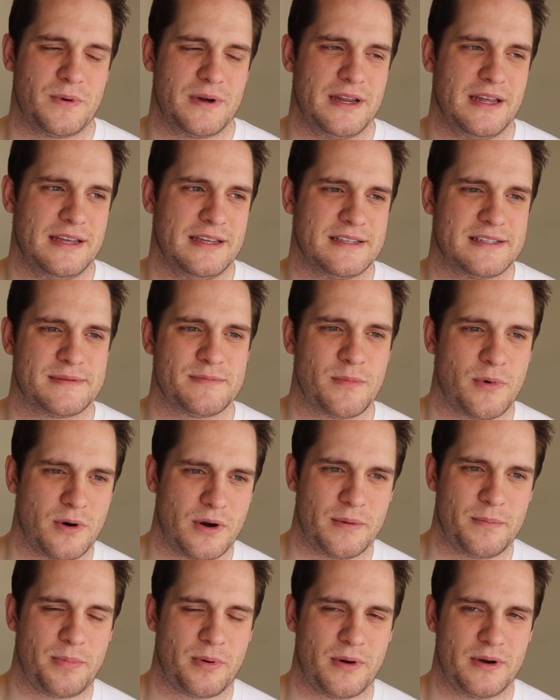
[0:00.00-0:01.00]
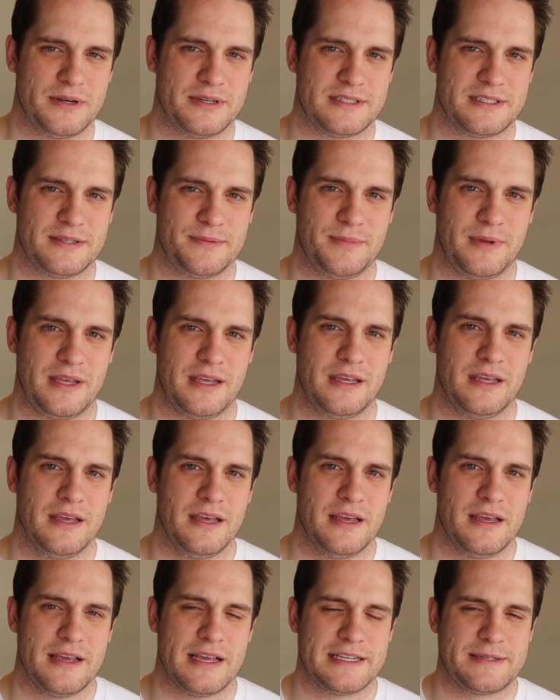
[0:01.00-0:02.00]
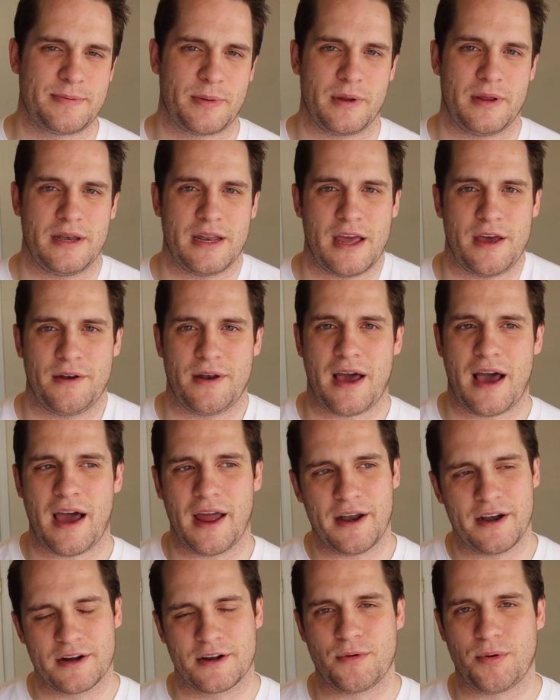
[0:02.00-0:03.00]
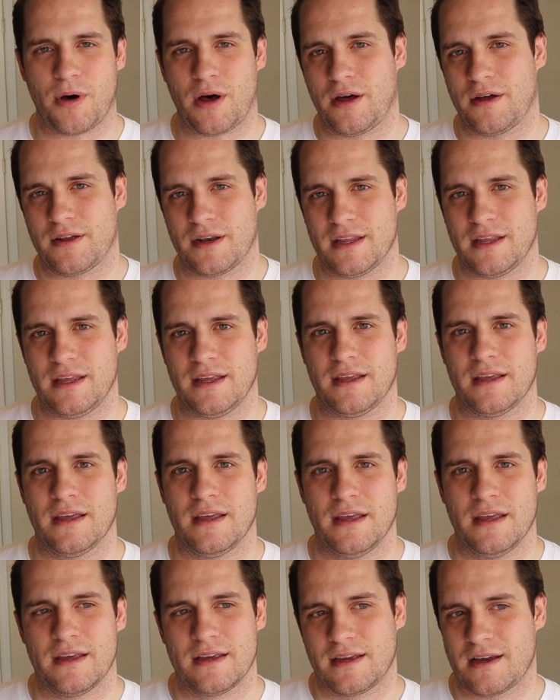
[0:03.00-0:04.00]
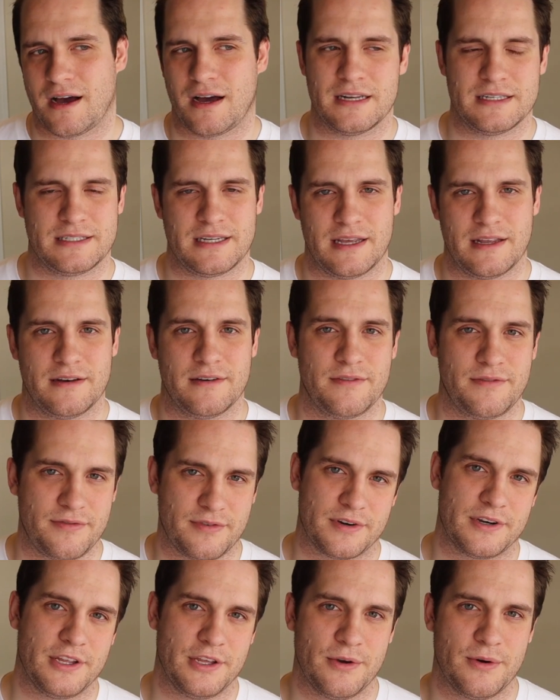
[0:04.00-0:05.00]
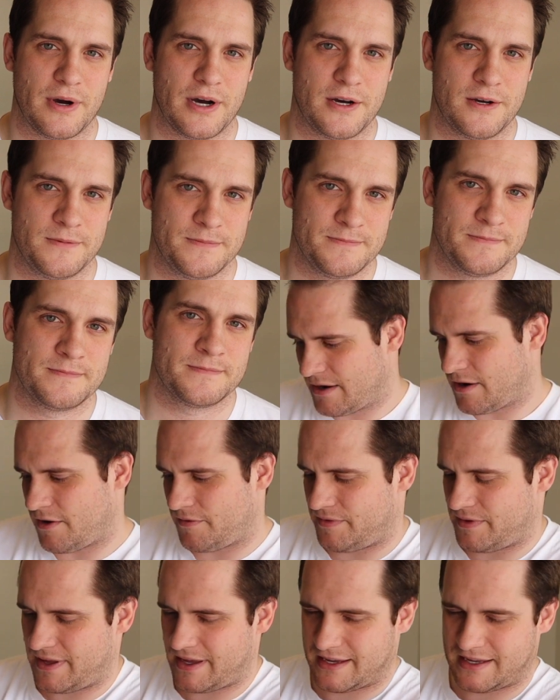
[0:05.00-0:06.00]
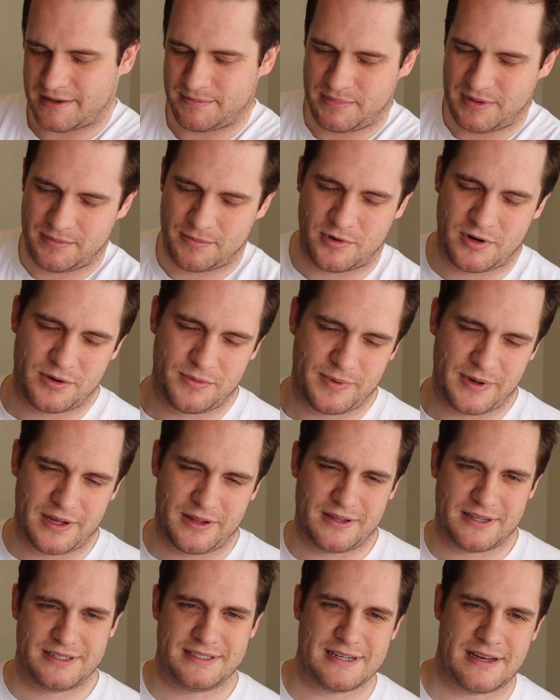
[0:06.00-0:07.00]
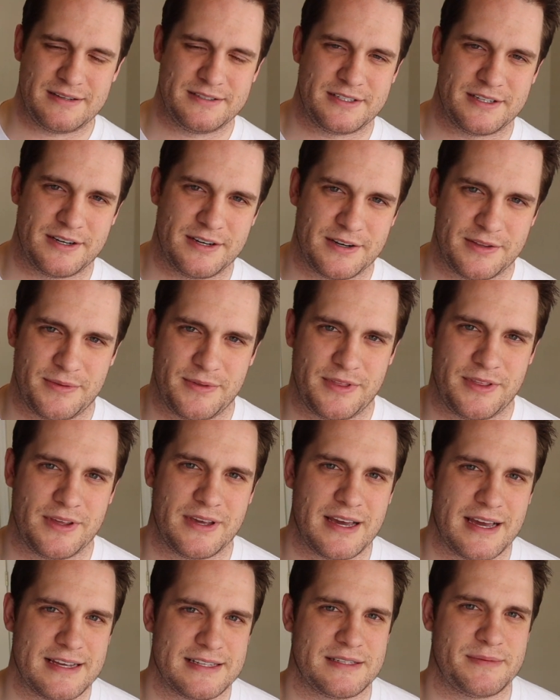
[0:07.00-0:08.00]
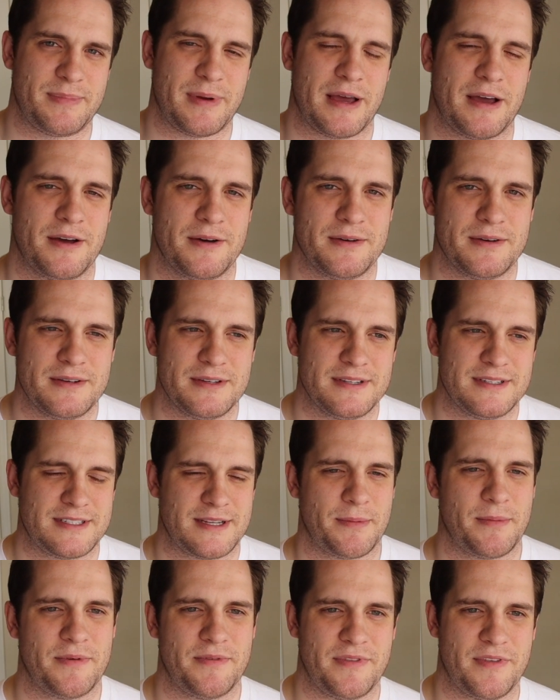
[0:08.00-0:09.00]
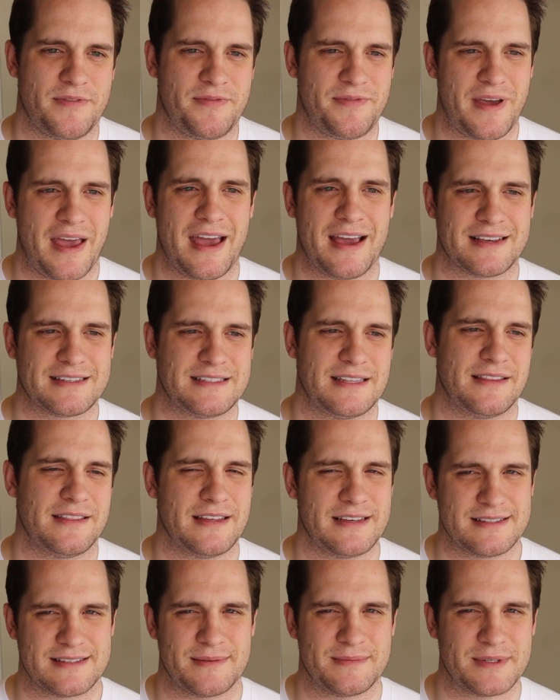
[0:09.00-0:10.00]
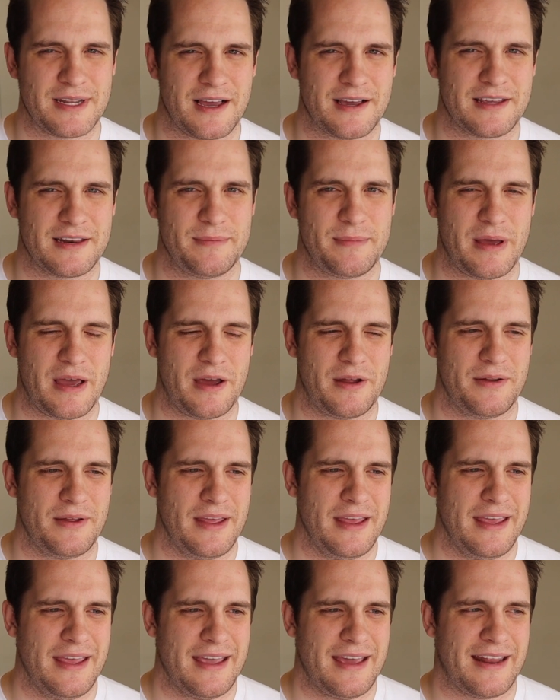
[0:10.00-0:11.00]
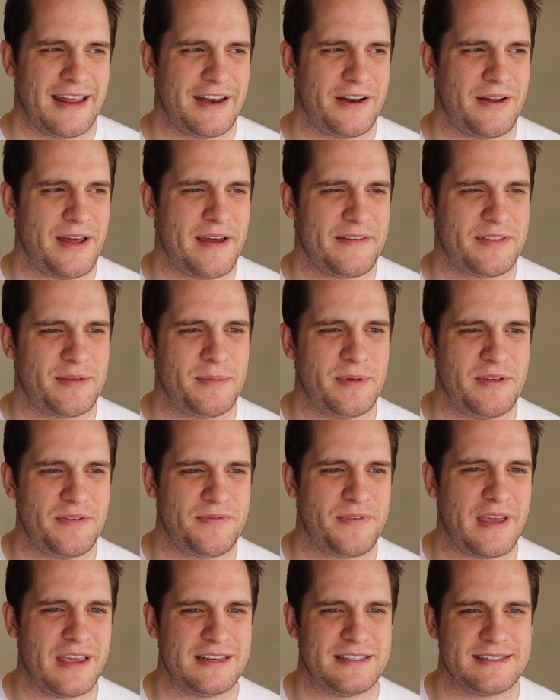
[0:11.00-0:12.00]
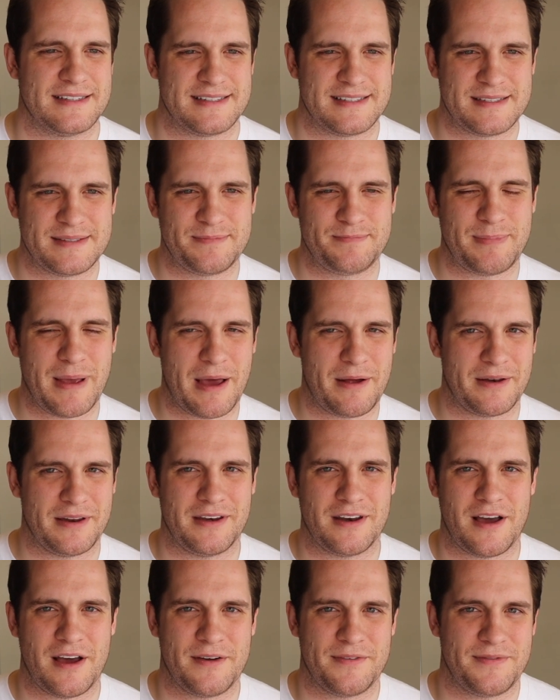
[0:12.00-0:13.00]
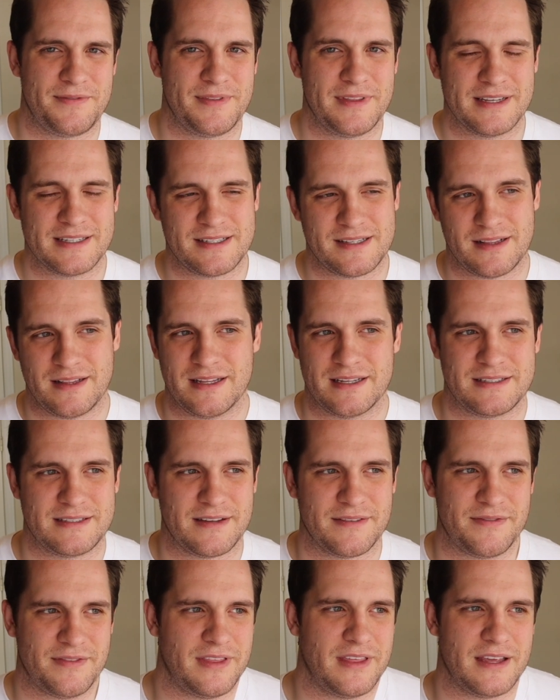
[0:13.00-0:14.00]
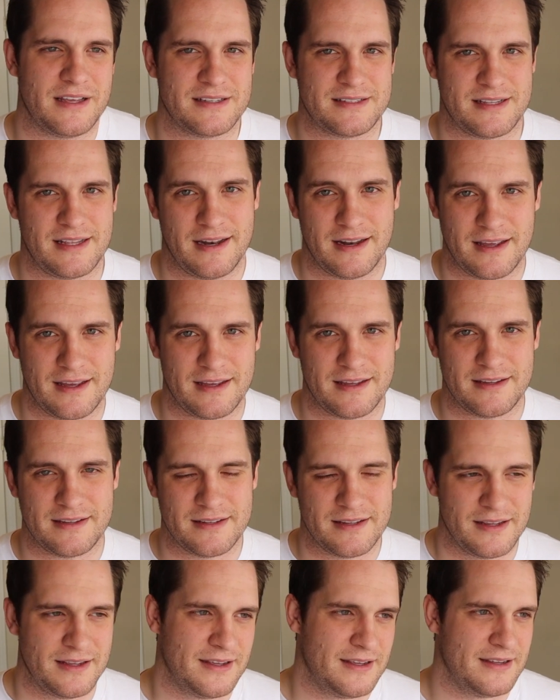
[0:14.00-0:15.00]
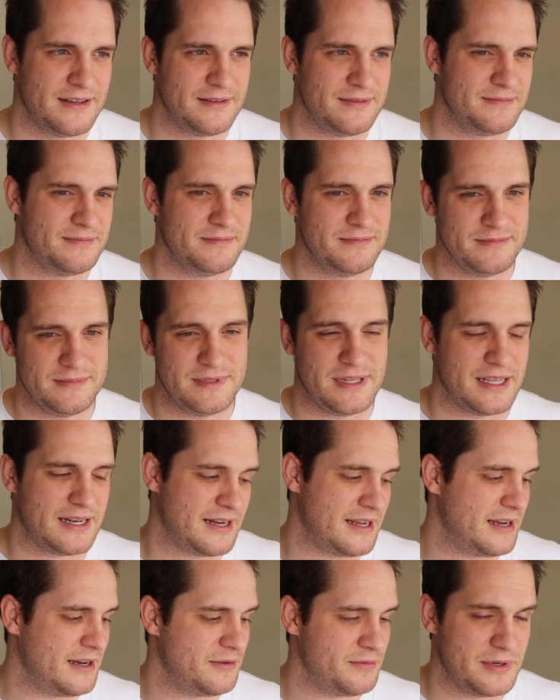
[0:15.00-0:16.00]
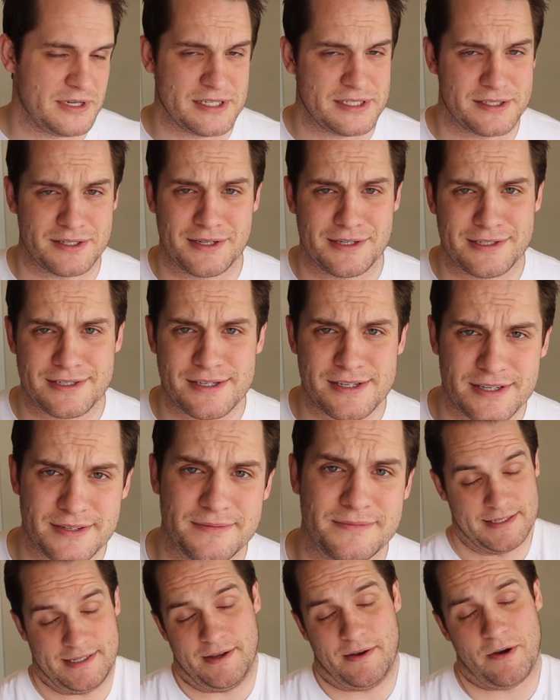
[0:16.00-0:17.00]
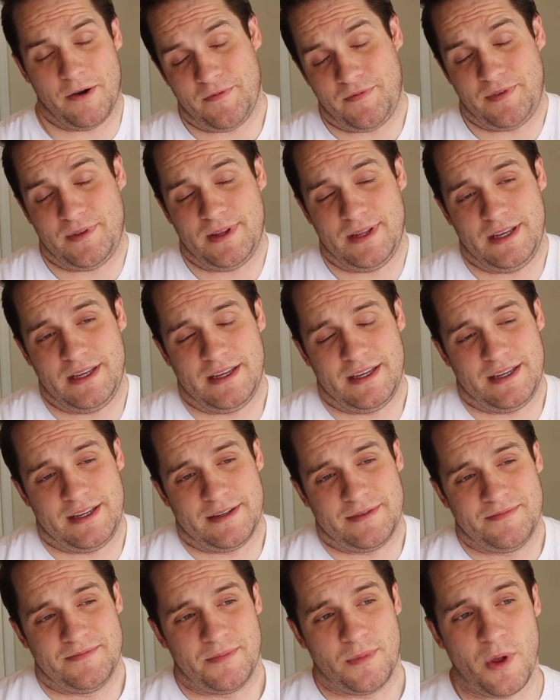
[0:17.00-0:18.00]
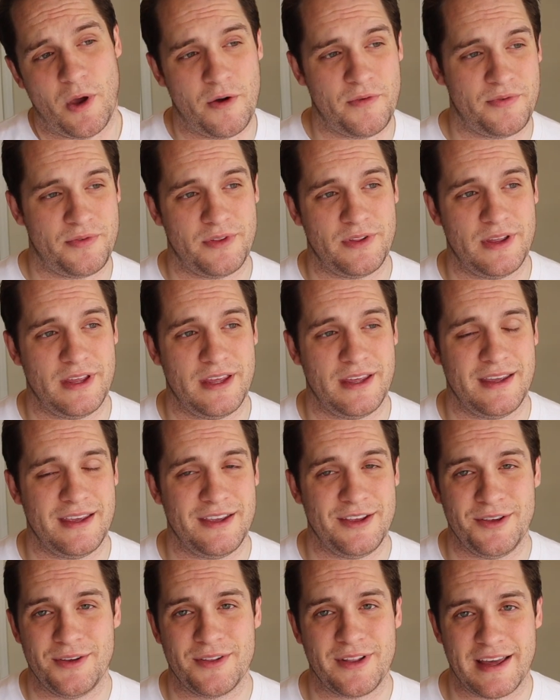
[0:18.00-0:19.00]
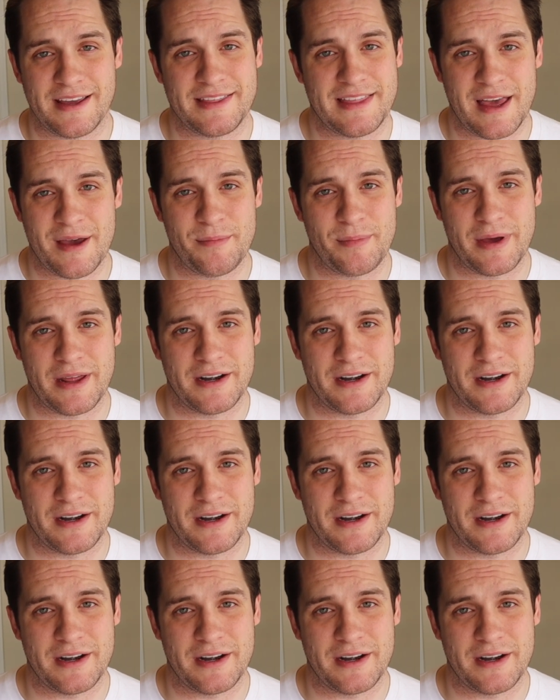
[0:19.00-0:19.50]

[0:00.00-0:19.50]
what is more important to me is putting out higher quality content for you all. And hopefully I can be more real and down to earth with you guys about some of the facts and things I'm talking about. I don't have to be fake just spouting off this list of things that I researched. So hopefully you like that